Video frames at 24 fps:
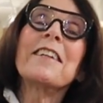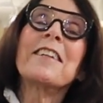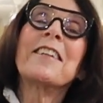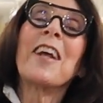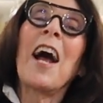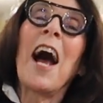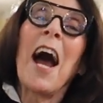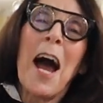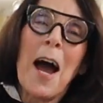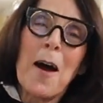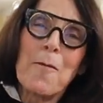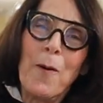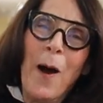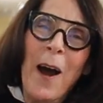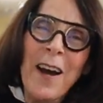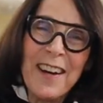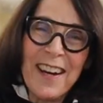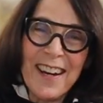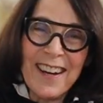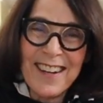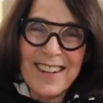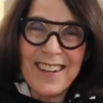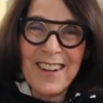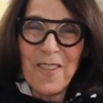a top
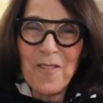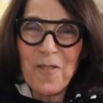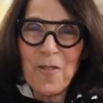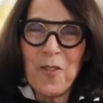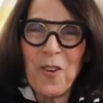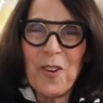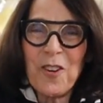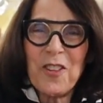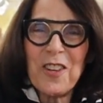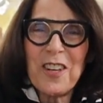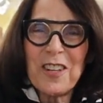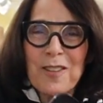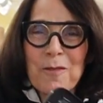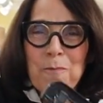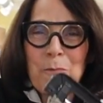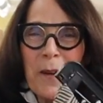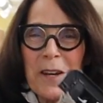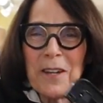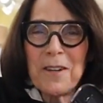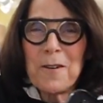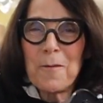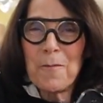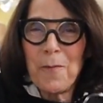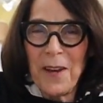for this
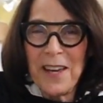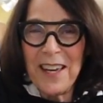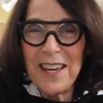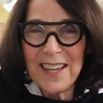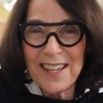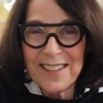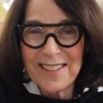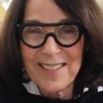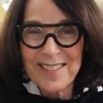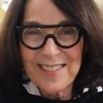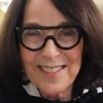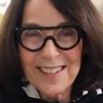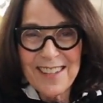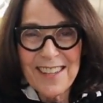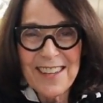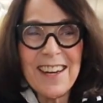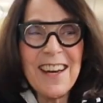pair of pants.